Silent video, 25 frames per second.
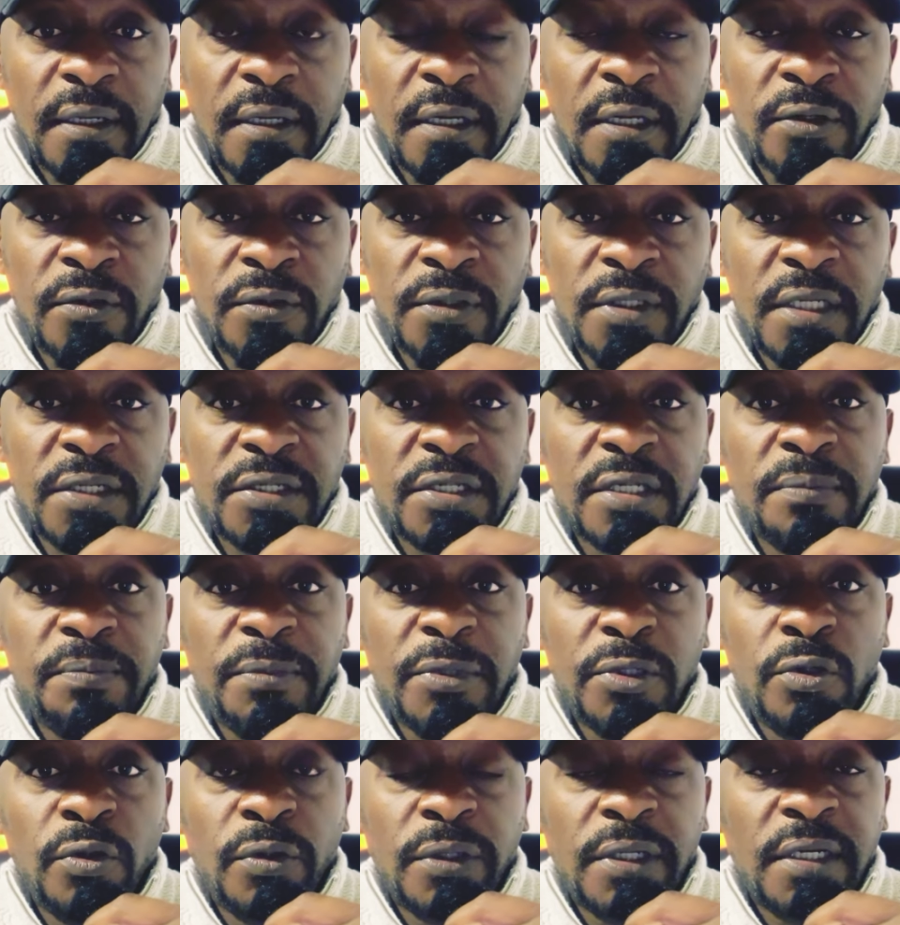and you just
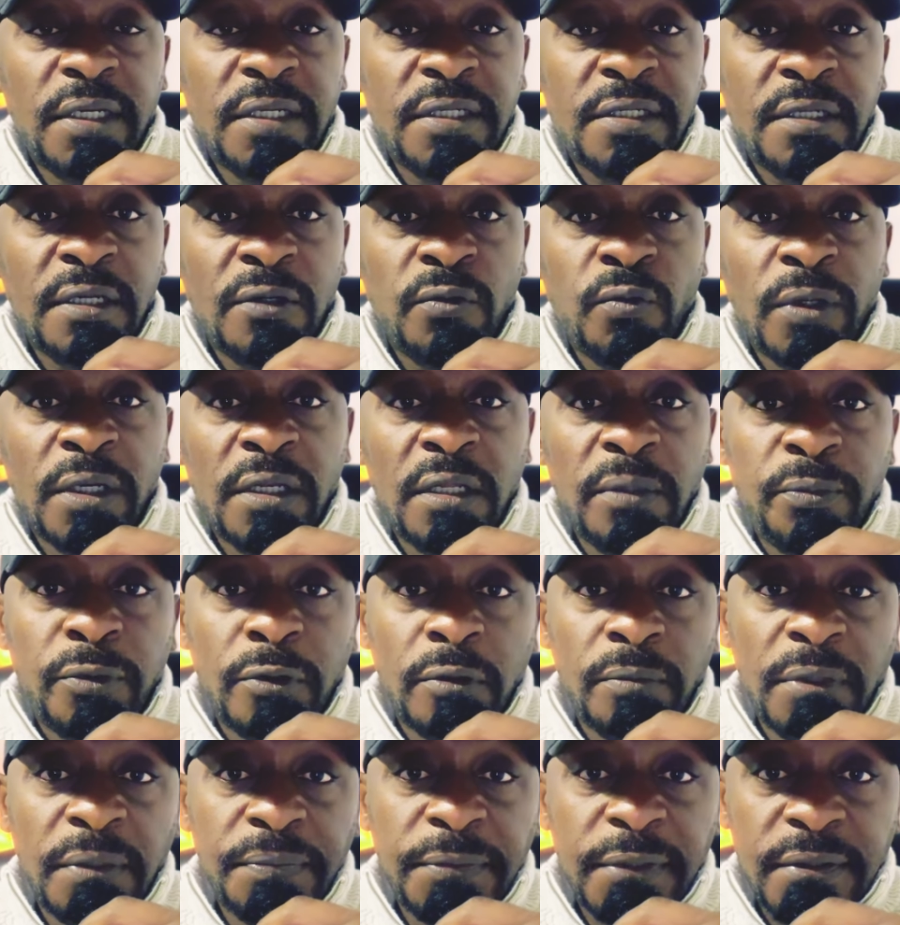simply don't understand what the
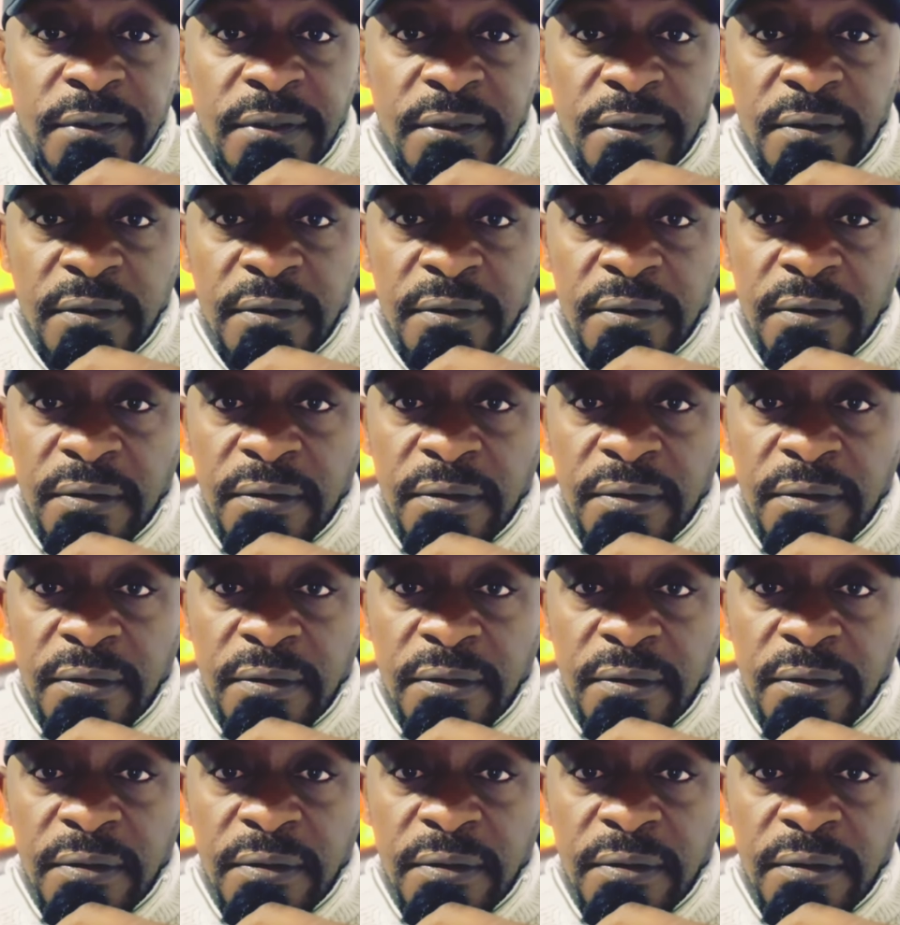problem is.